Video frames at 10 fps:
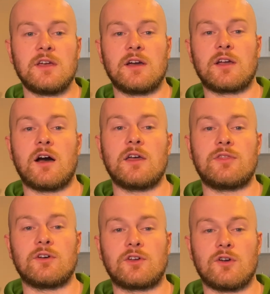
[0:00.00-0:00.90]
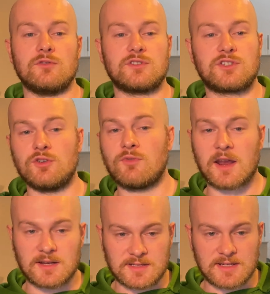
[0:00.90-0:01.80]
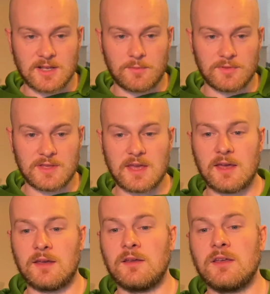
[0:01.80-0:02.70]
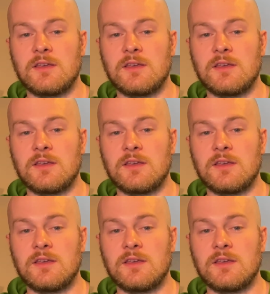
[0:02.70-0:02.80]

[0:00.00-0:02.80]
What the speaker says: a guy that goes too recklessly up in the air.